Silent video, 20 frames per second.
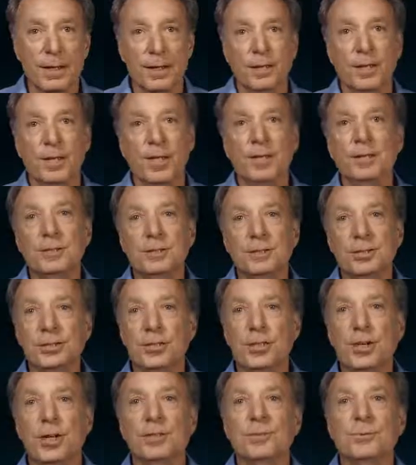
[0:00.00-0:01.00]
The energy
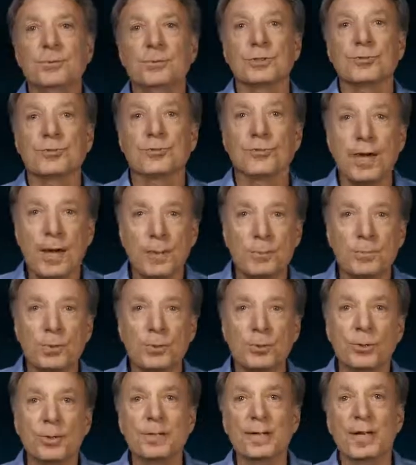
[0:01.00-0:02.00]
charge will drop
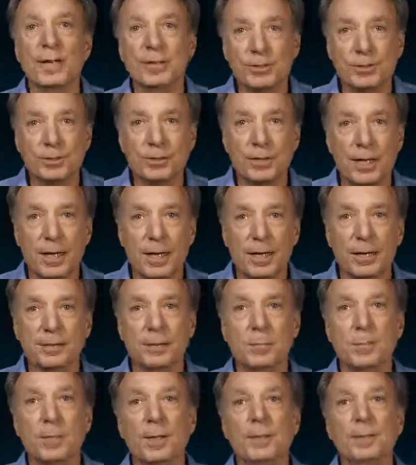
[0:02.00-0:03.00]
during exercise
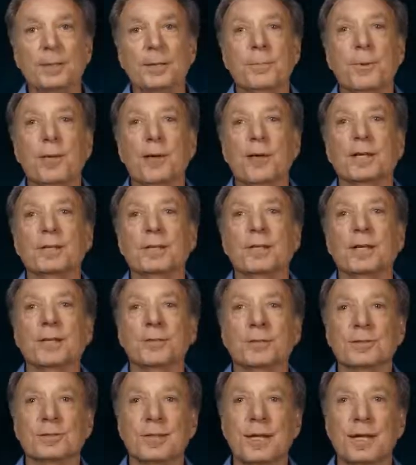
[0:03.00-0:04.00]
dependent upon the
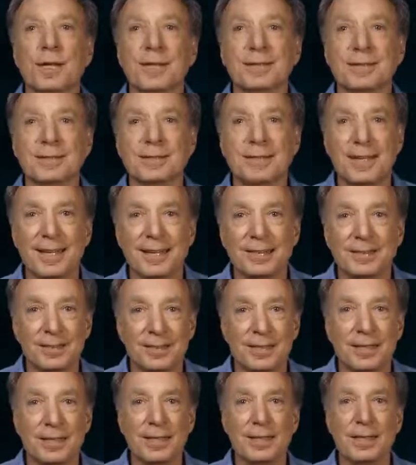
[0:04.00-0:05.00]
exercise
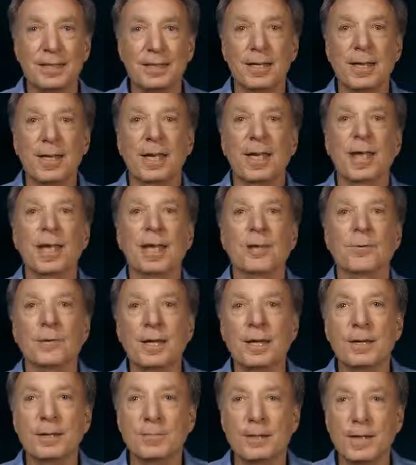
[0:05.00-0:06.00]
intensity and
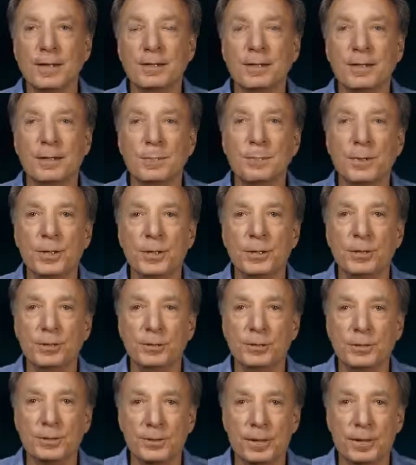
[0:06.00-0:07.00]
rate of ATP
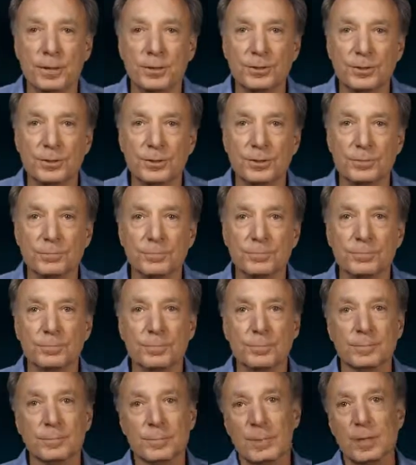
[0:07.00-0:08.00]
utilization.
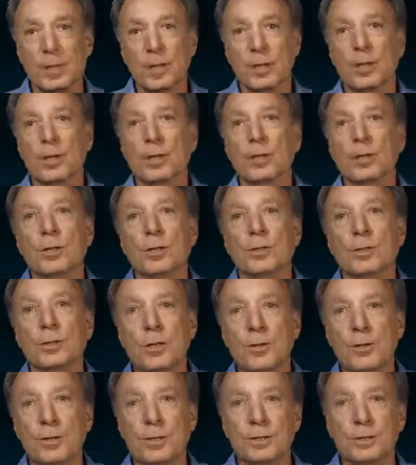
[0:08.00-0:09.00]

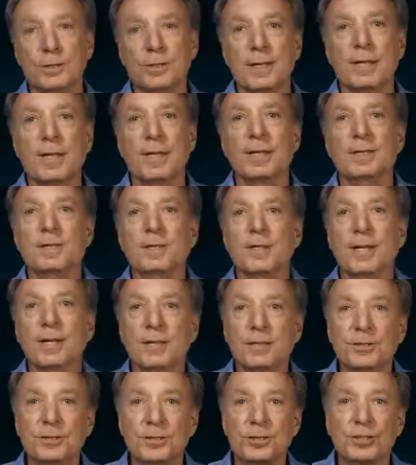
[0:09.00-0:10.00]
Notice that as the
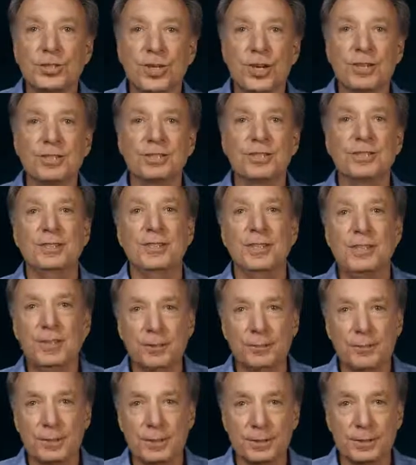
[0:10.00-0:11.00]
energy charge
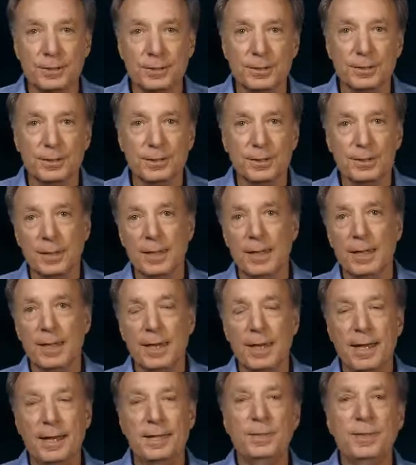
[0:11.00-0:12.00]
decreases,
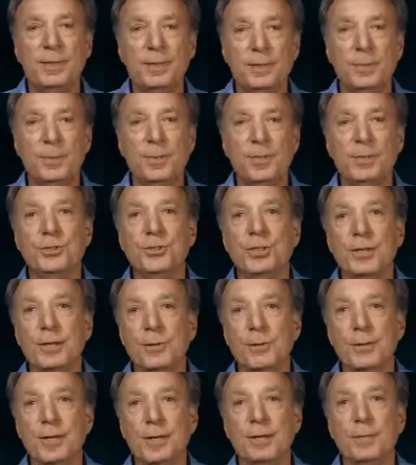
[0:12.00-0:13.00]
ATP
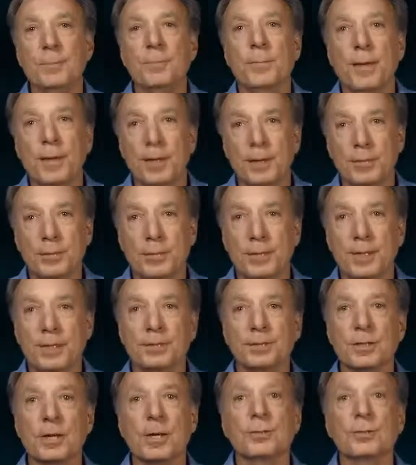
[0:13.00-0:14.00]
generating
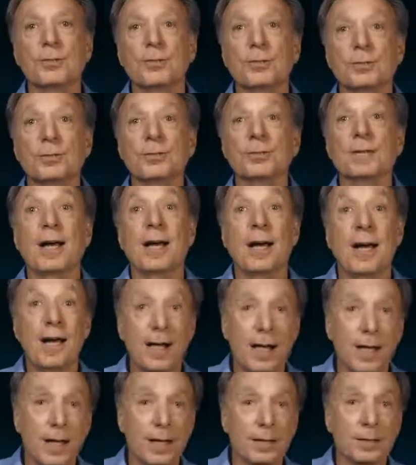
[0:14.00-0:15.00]
pathways are turned
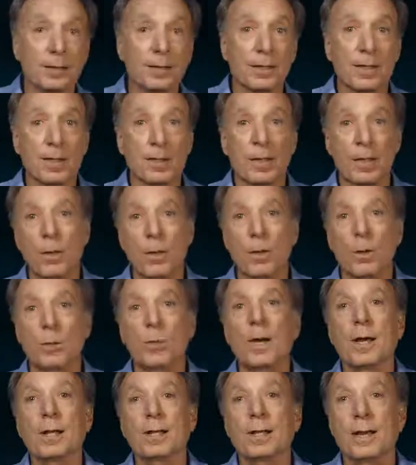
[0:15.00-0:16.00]
on,
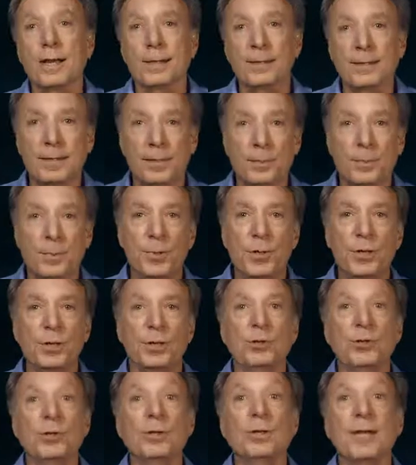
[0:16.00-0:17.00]
while ATP
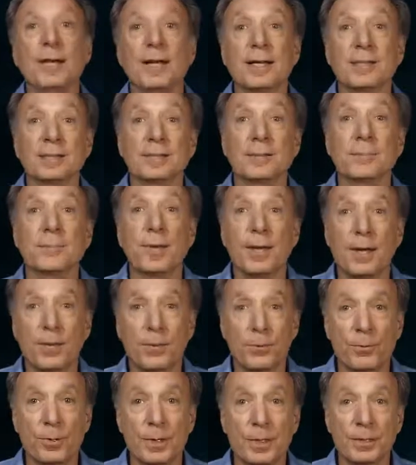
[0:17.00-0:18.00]
utilizing
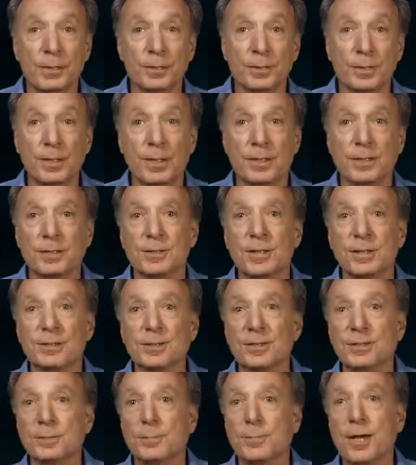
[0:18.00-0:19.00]
pathways,
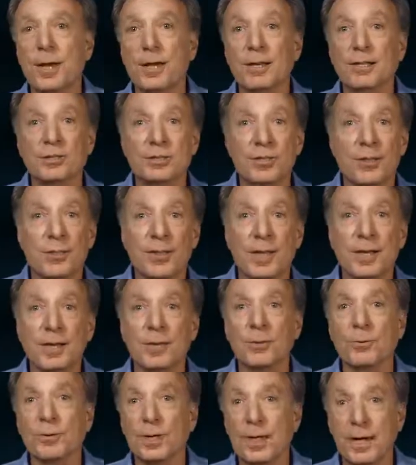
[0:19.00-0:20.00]
such as
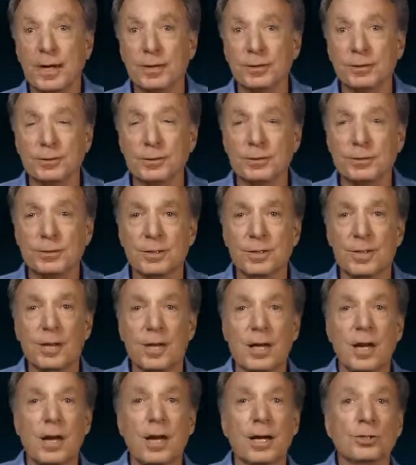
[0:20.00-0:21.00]
biosynthetic reactions,
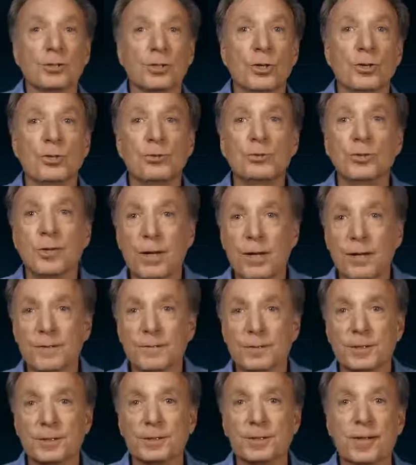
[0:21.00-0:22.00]
are turned
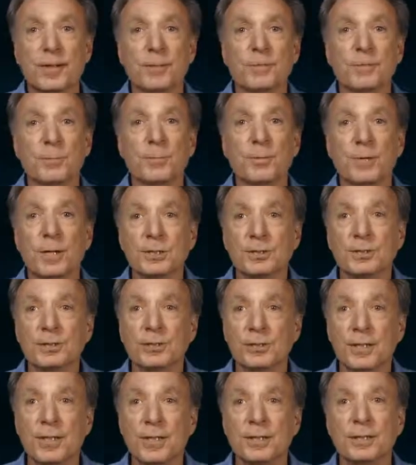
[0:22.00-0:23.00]
off to save the
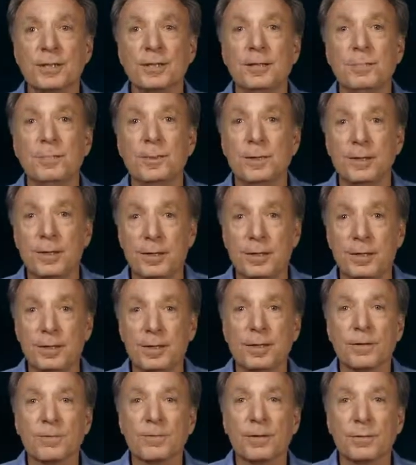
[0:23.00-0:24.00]
precious ATP
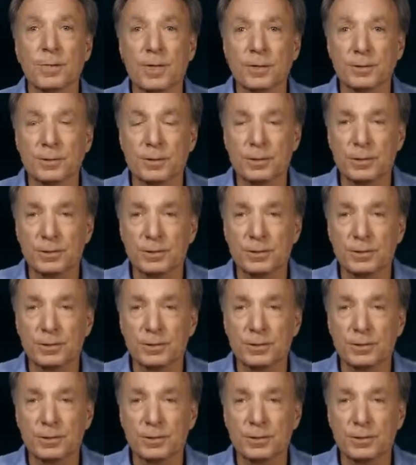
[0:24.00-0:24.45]
for muscle